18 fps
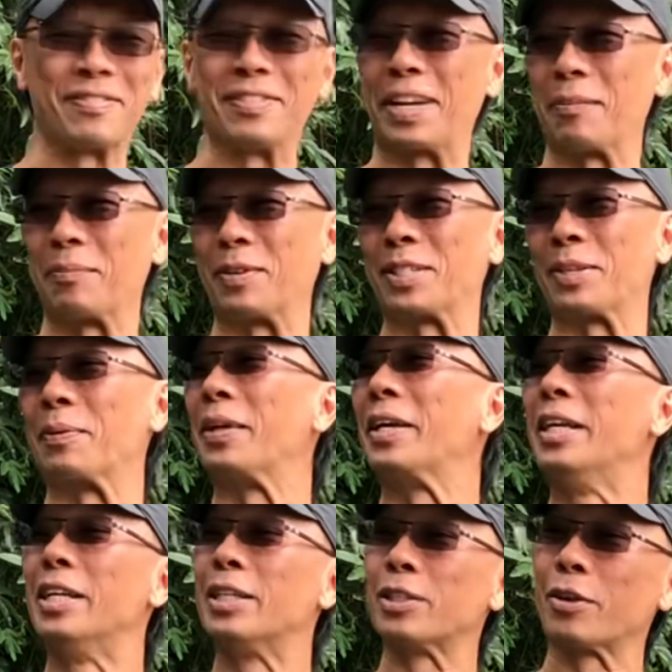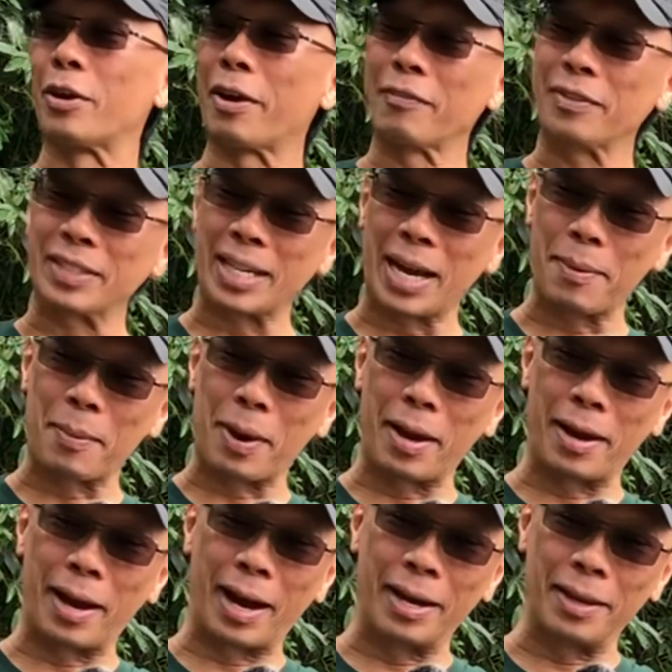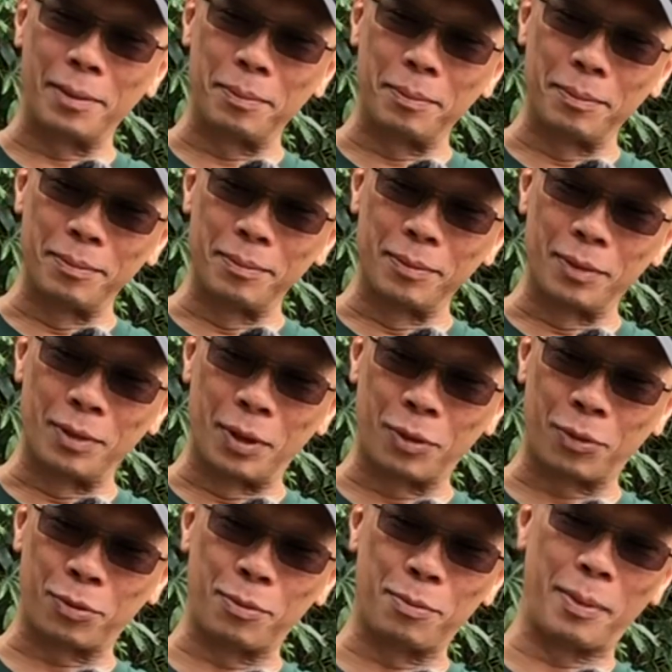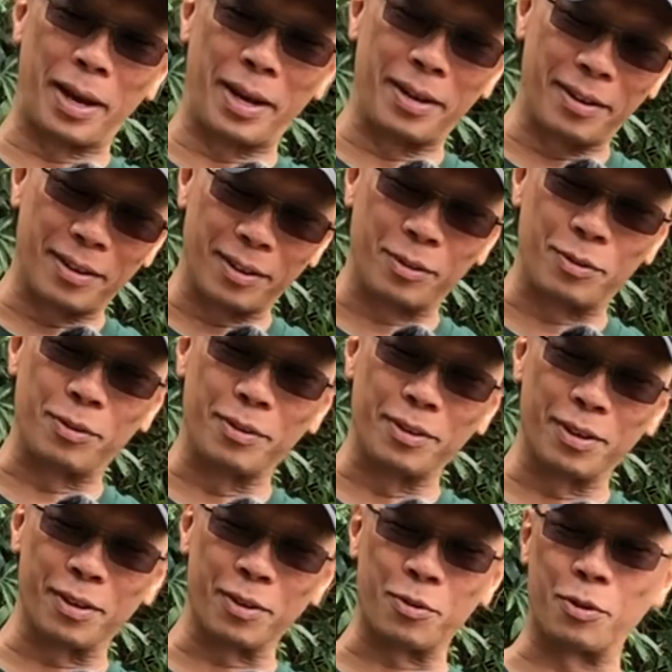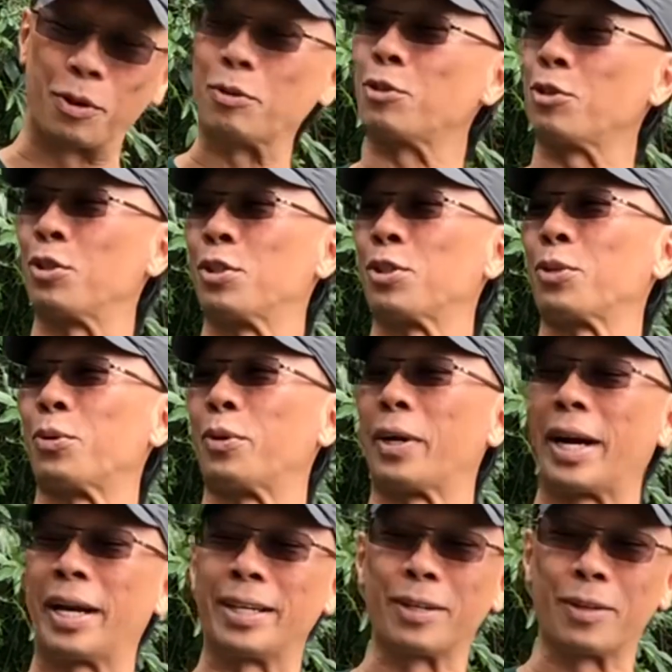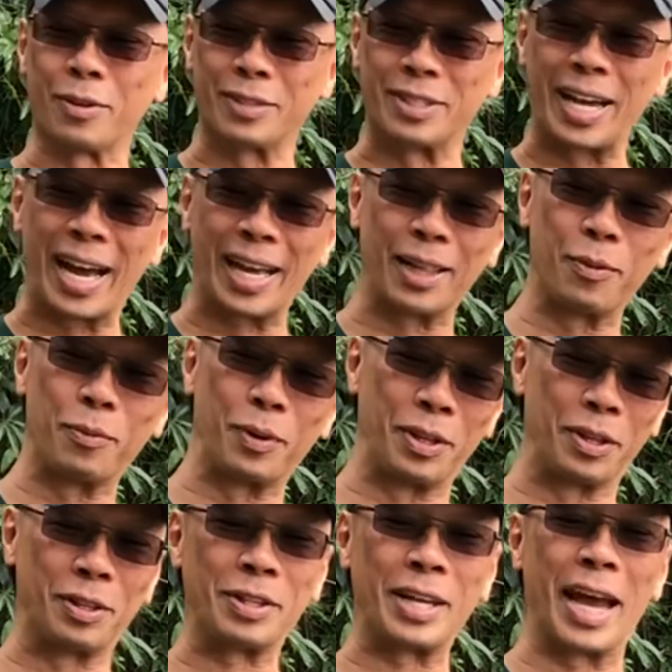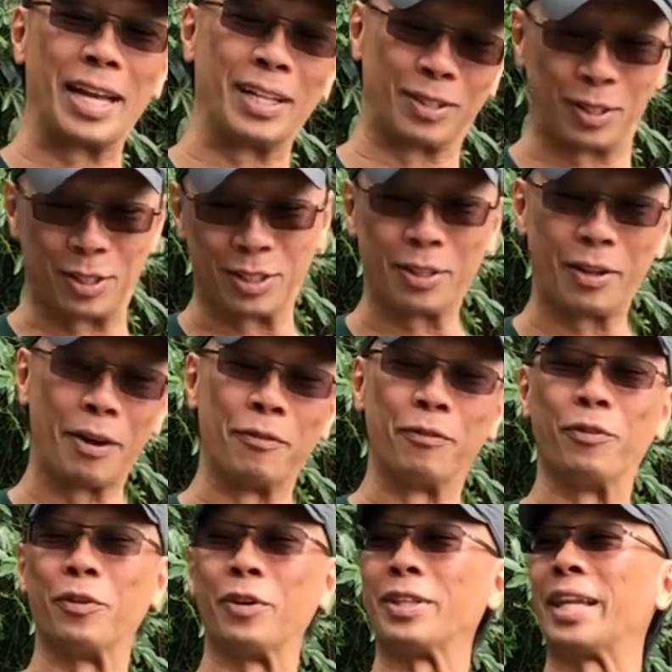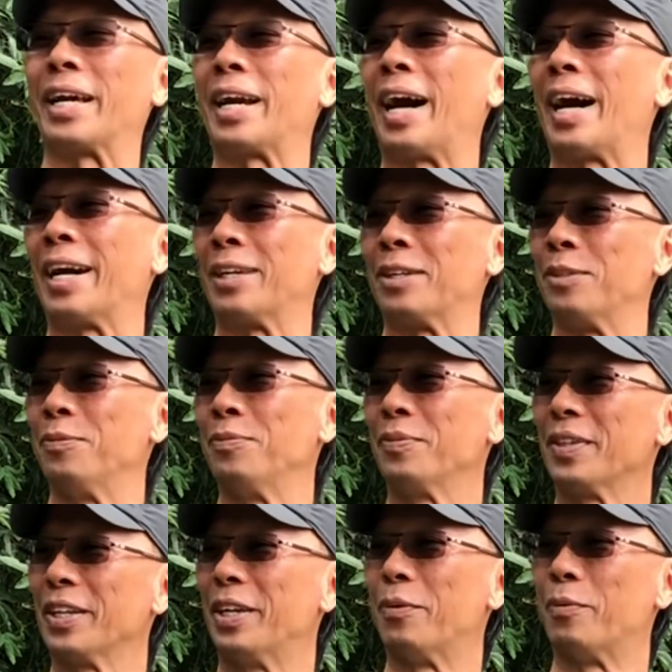7-Up or something. So every time I go through my grocery store, I know exactly where the Tangs are, so I avoid that aisle.